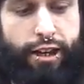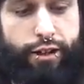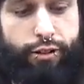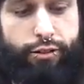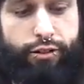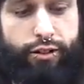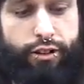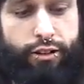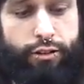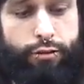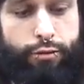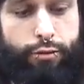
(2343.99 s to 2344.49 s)

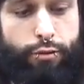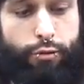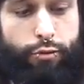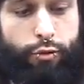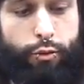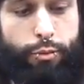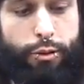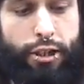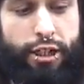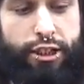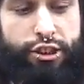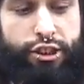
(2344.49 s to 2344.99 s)
housing
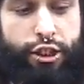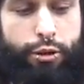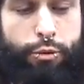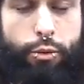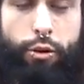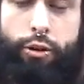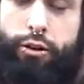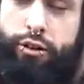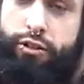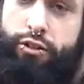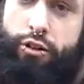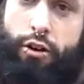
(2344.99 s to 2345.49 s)
from KJ
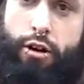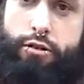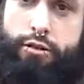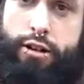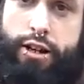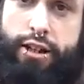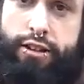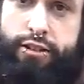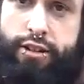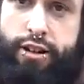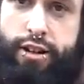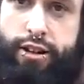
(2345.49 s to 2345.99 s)
Works,
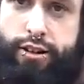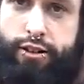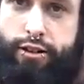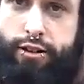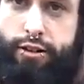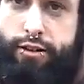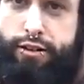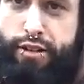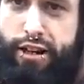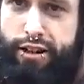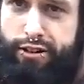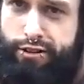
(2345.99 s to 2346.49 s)
RA Tech,
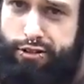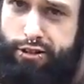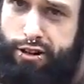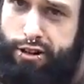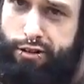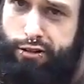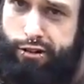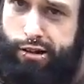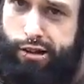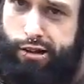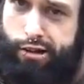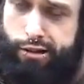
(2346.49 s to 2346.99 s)

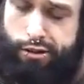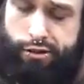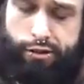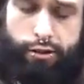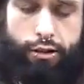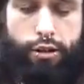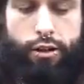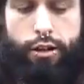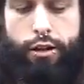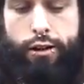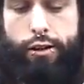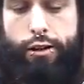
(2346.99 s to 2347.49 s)
$1,000 gun.
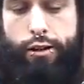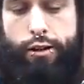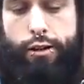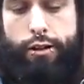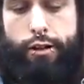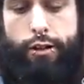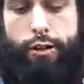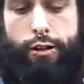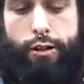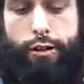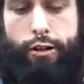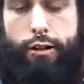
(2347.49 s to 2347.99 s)

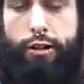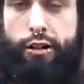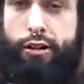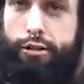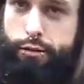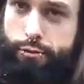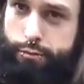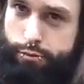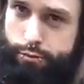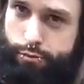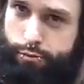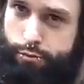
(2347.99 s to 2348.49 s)

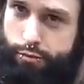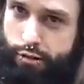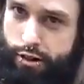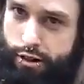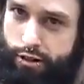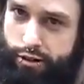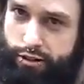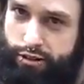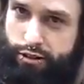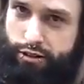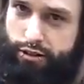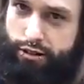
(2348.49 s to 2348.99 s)

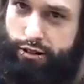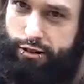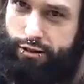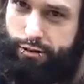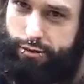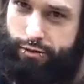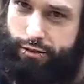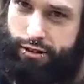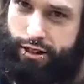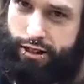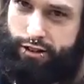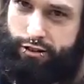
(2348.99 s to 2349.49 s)
Non-existent,
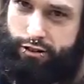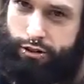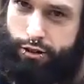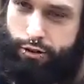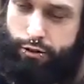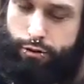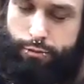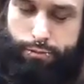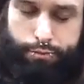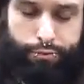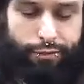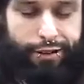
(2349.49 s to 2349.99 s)
thanks
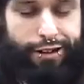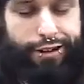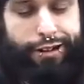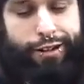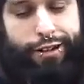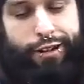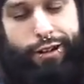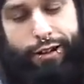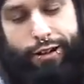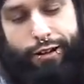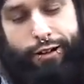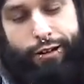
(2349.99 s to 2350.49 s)
dude.
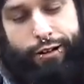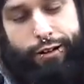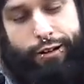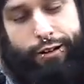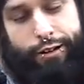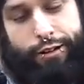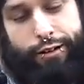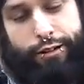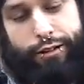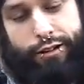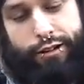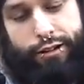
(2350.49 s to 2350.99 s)

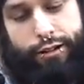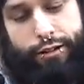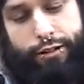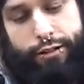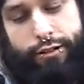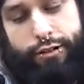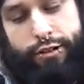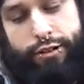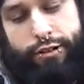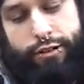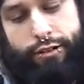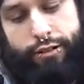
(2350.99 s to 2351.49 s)
That
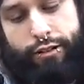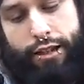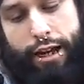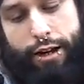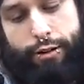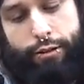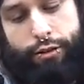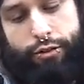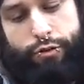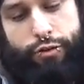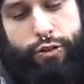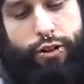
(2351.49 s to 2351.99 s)

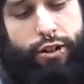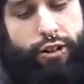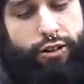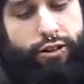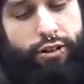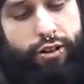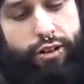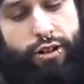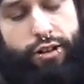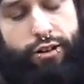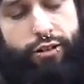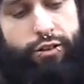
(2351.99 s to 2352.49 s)
was fitted
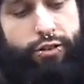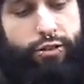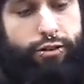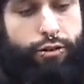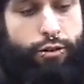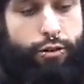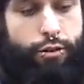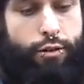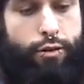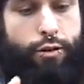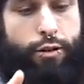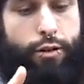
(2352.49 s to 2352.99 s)
to this,
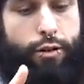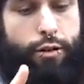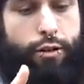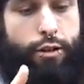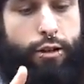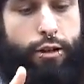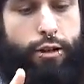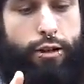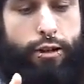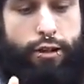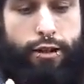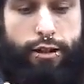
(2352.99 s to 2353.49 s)

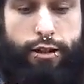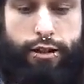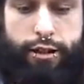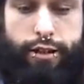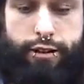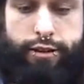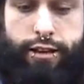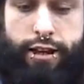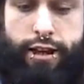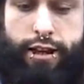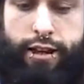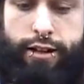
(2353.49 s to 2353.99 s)

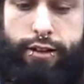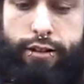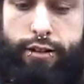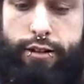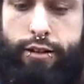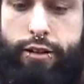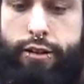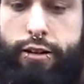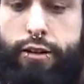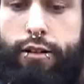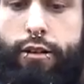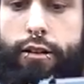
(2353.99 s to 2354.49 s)
and then
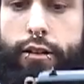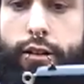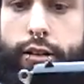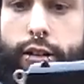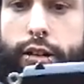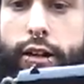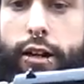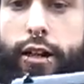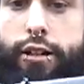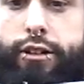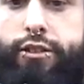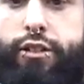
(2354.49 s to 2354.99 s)

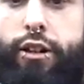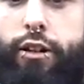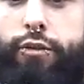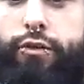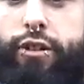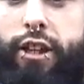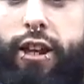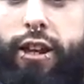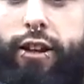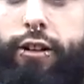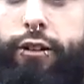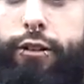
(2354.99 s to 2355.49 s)
I
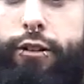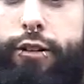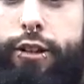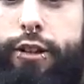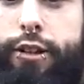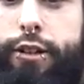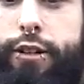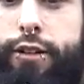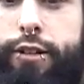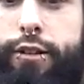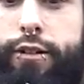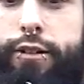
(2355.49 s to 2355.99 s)
dovetailed
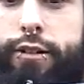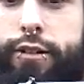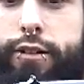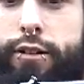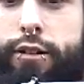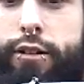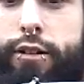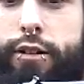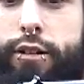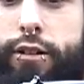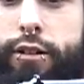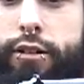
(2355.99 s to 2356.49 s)

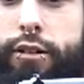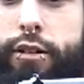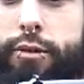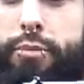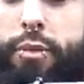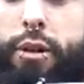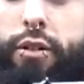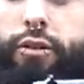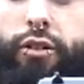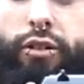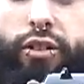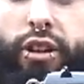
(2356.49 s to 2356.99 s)
the
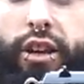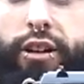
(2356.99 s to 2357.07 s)
beaver